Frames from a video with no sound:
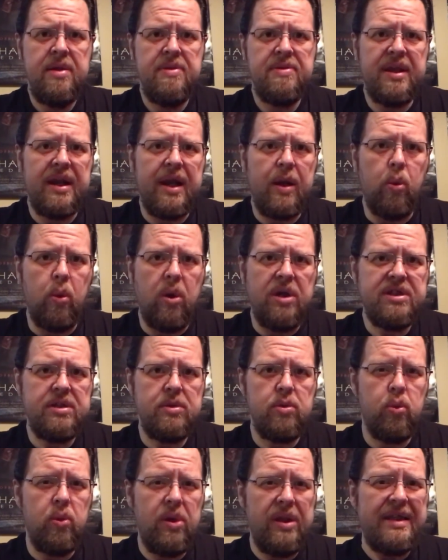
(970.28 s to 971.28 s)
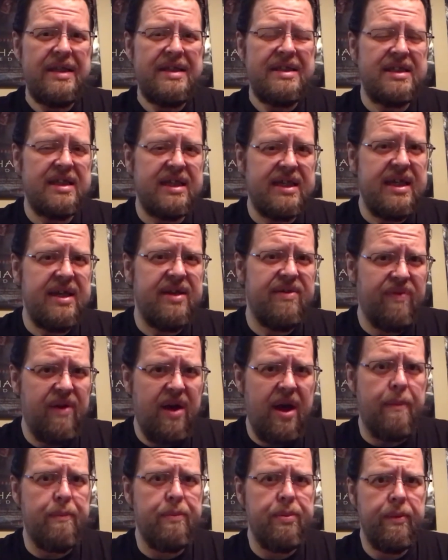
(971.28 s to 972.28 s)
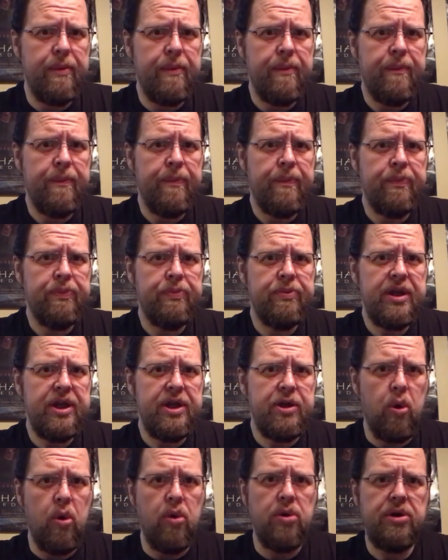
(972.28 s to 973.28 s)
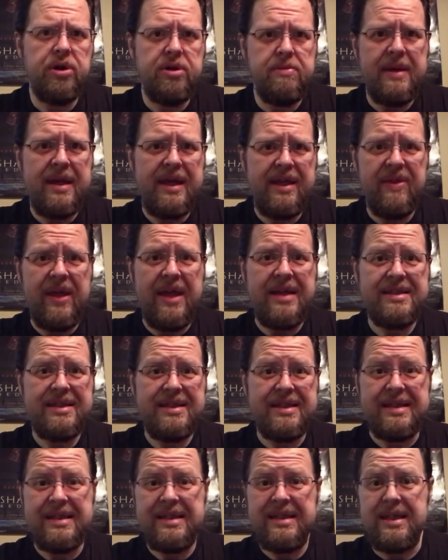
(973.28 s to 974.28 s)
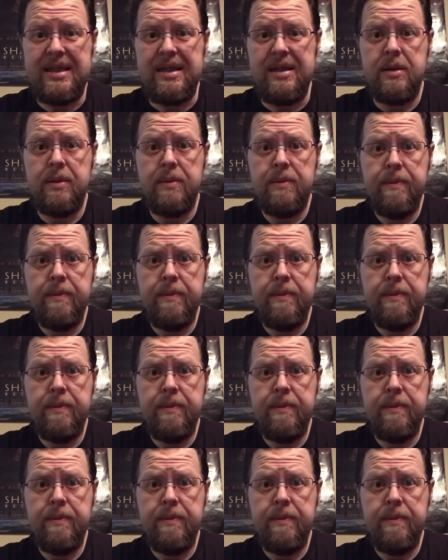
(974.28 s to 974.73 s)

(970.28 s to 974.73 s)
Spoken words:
that I wasn't willing to give up in order to make that succeed.